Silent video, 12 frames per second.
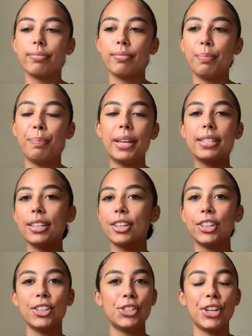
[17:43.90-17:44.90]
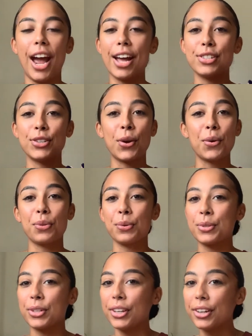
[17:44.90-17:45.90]
basically she had to go through
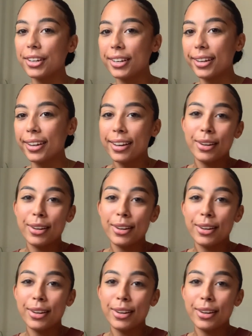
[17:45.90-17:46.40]
security,